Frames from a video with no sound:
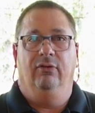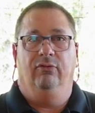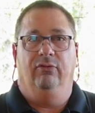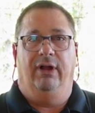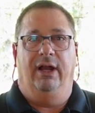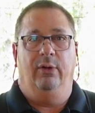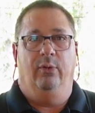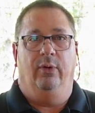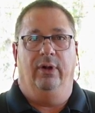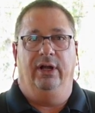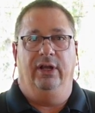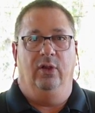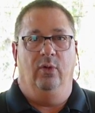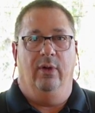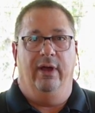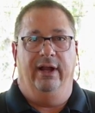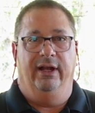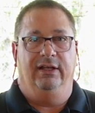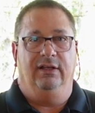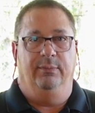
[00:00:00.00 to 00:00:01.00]
right where you
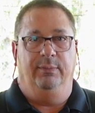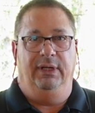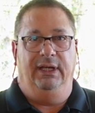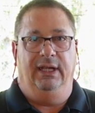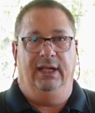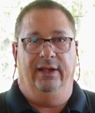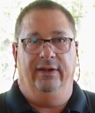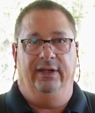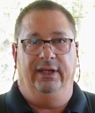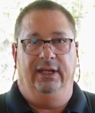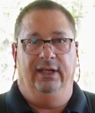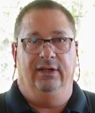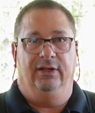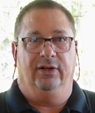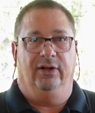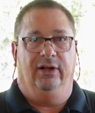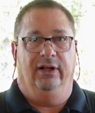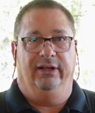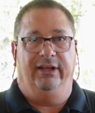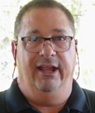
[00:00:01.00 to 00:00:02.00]
want it to be on the
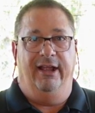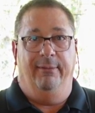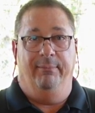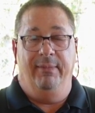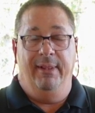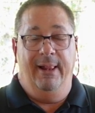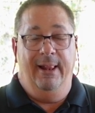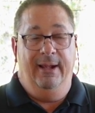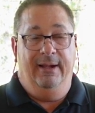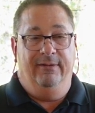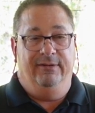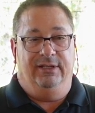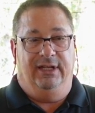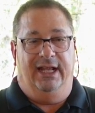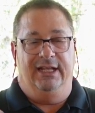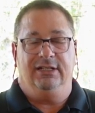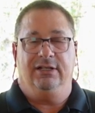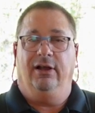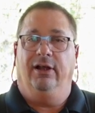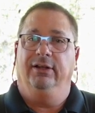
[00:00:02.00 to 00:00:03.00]
internal temp. So
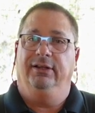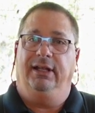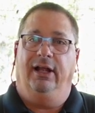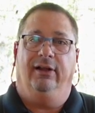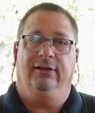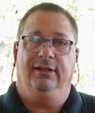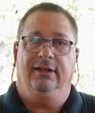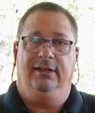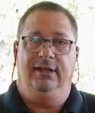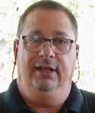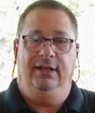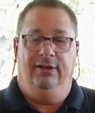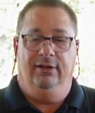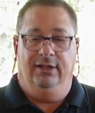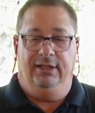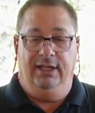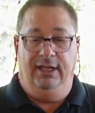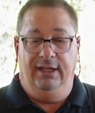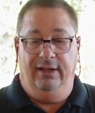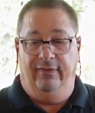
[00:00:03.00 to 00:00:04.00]
that's called Delta T
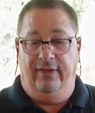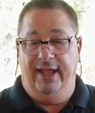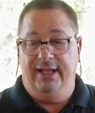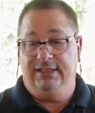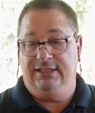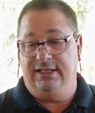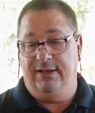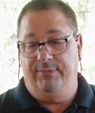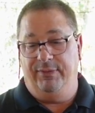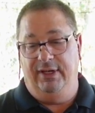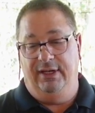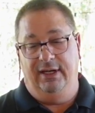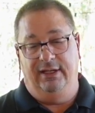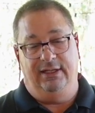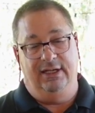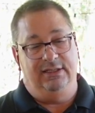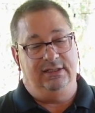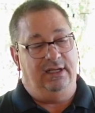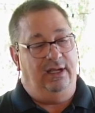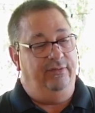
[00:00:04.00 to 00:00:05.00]
cooking, and that's something that
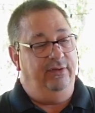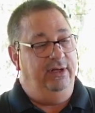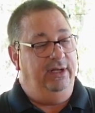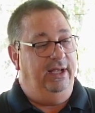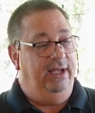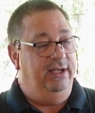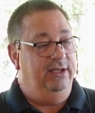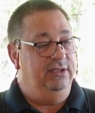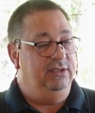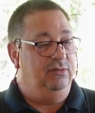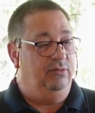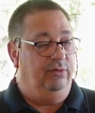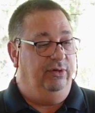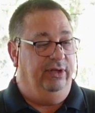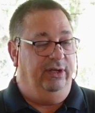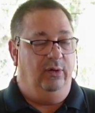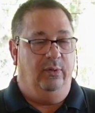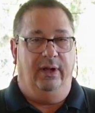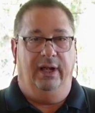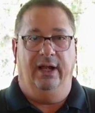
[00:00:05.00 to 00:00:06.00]
this oven does
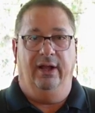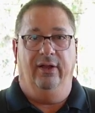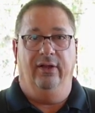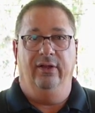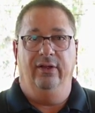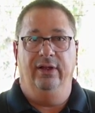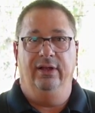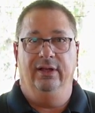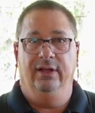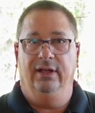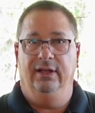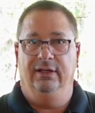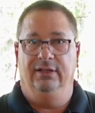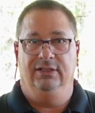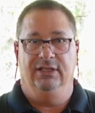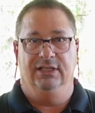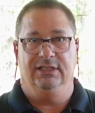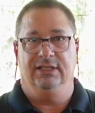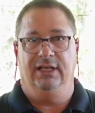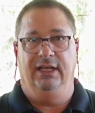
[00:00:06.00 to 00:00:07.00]
really well,
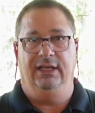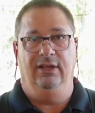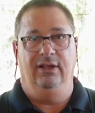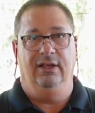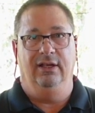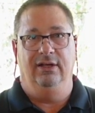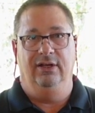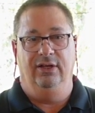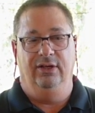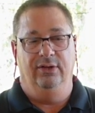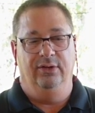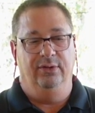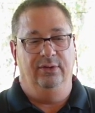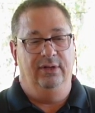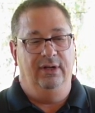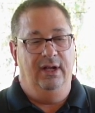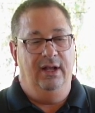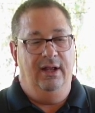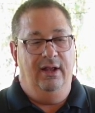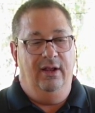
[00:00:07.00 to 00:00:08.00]
just like you can do
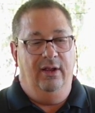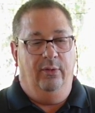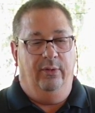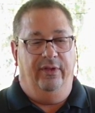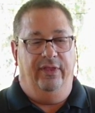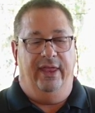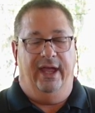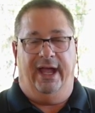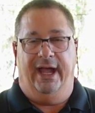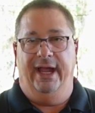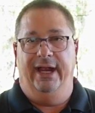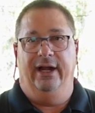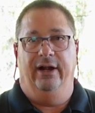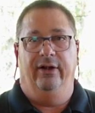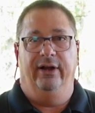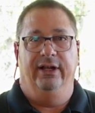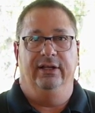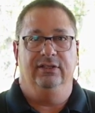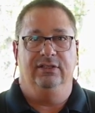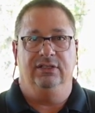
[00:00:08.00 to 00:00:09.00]
with the
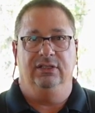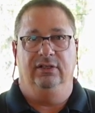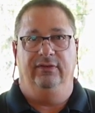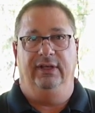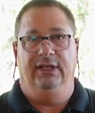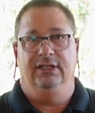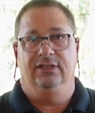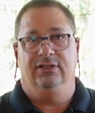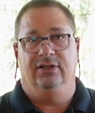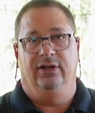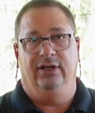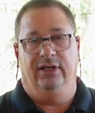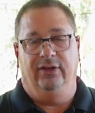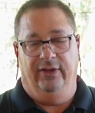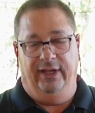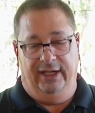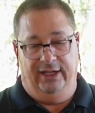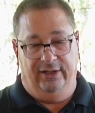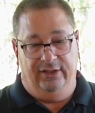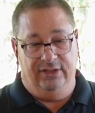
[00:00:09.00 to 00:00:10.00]
higher end sous vide
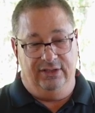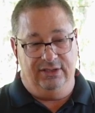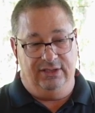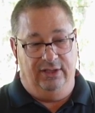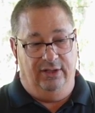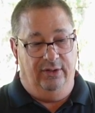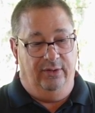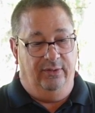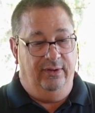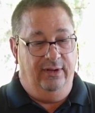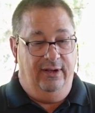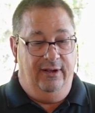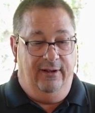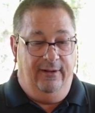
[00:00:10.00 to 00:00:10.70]
circulators. So